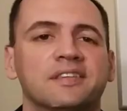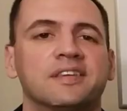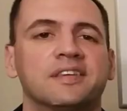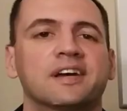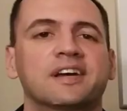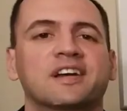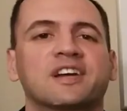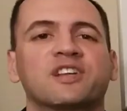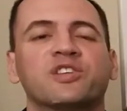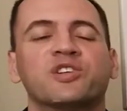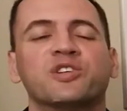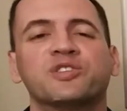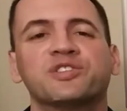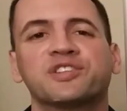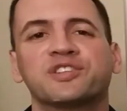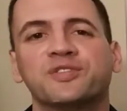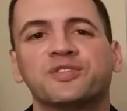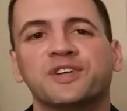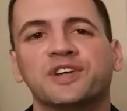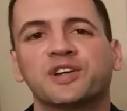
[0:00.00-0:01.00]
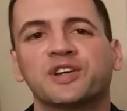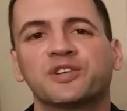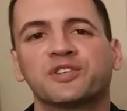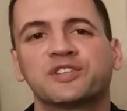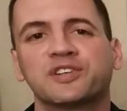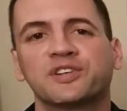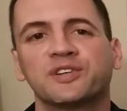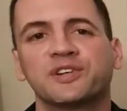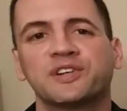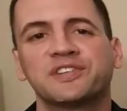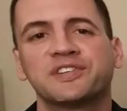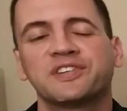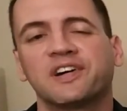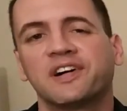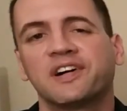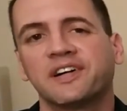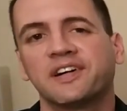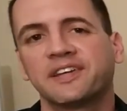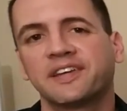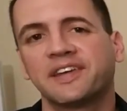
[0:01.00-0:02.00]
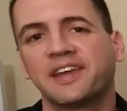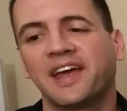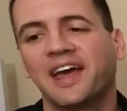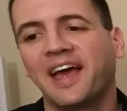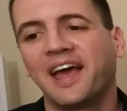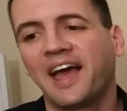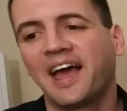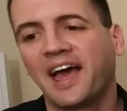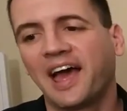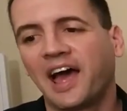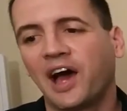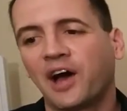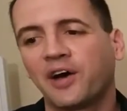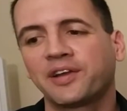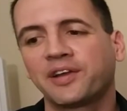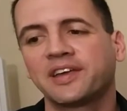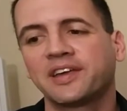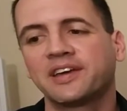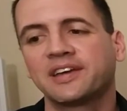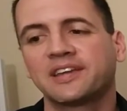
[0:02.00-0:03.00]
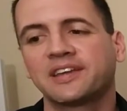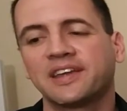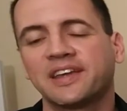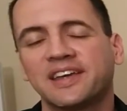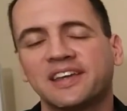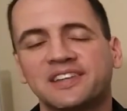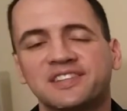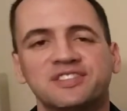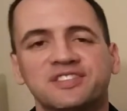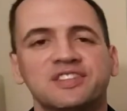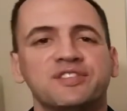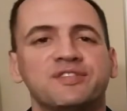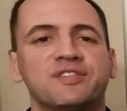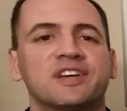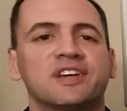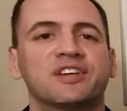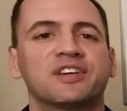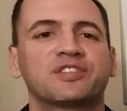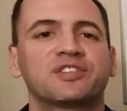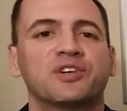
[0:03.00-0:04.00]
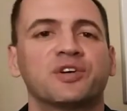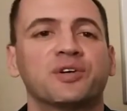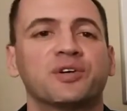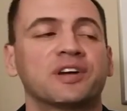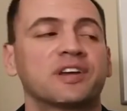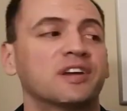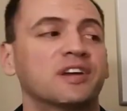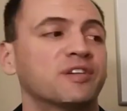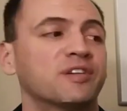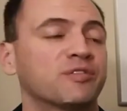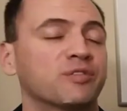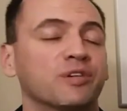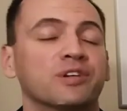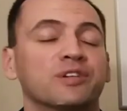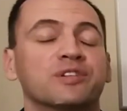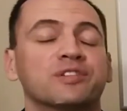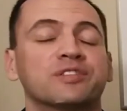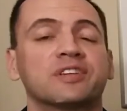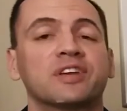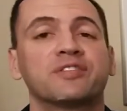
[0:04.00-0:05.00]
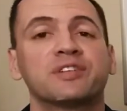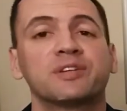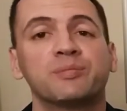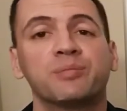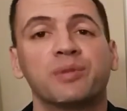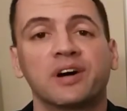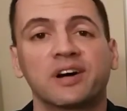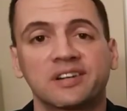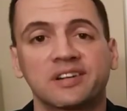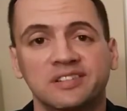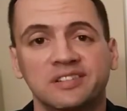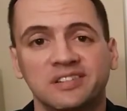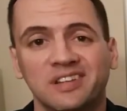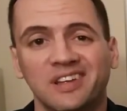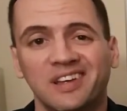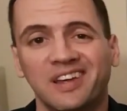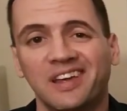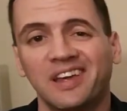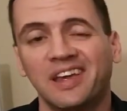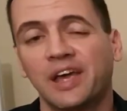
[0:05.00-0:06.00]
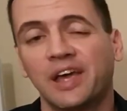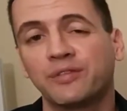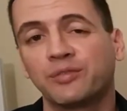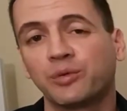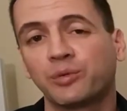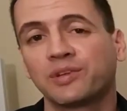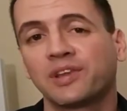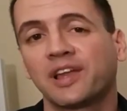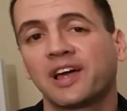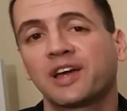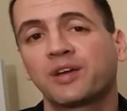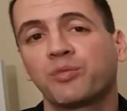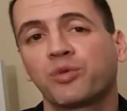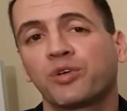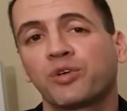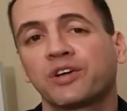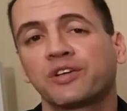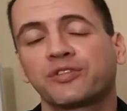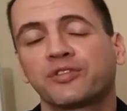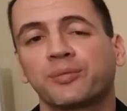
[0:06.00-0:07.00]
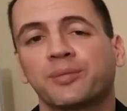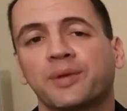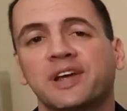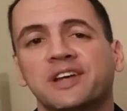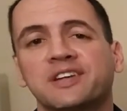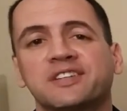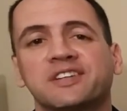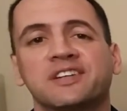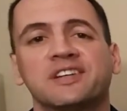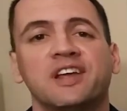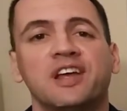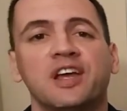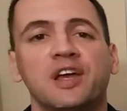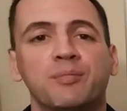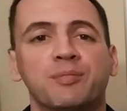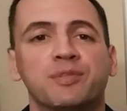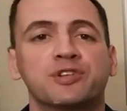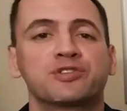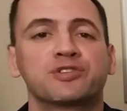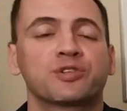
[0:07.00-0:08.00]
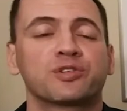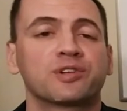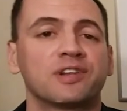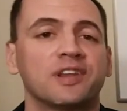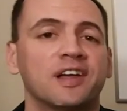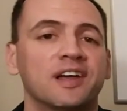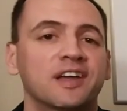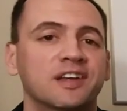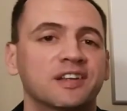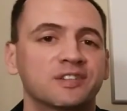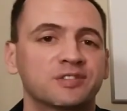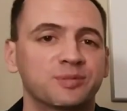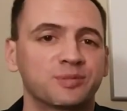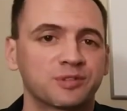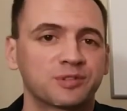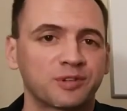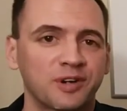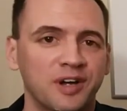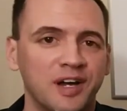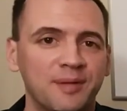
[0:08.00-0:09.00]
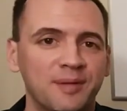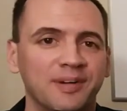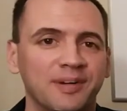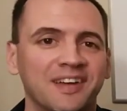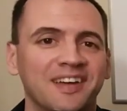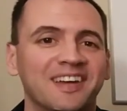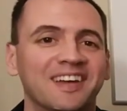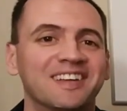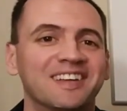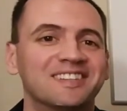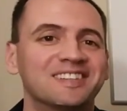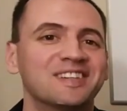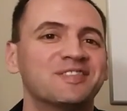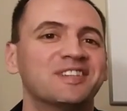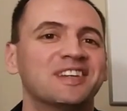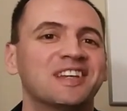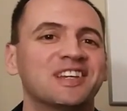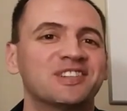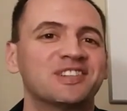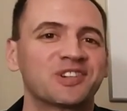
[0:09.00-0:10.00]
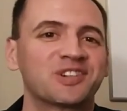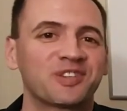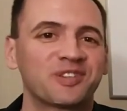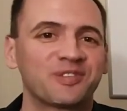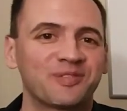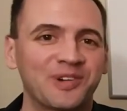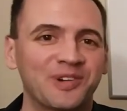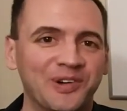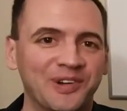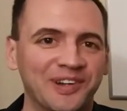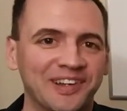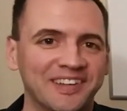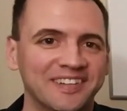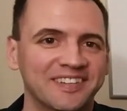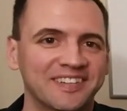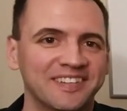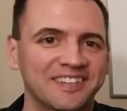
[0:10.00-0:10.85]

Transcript: That concludes this video series on how to get a ZVS going for under 70 bucks. If you would like more information, be sure to like and subscribe. It's even easier than voting.